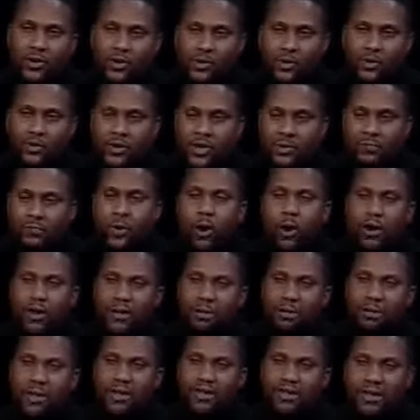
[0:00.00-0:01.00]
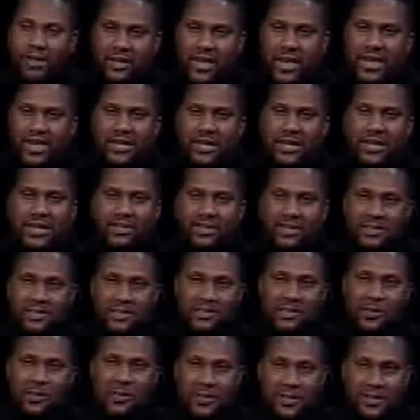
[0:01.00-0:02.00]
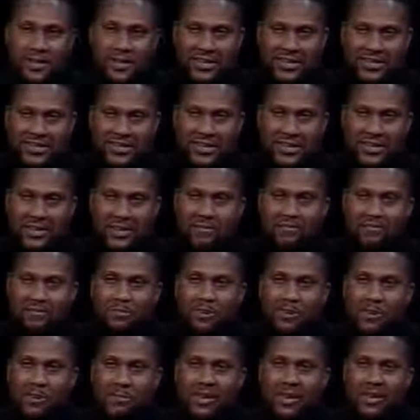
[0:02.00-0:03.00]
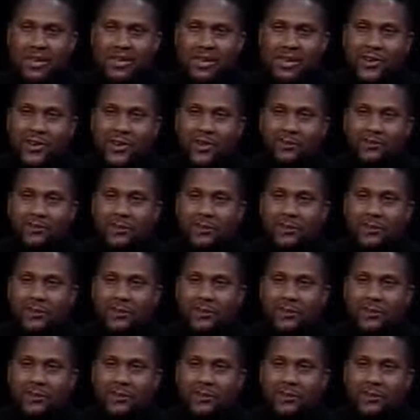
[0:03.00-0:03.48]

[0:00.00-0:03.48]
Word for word: who didn't want to admit that it had anything to do with us. But a week later,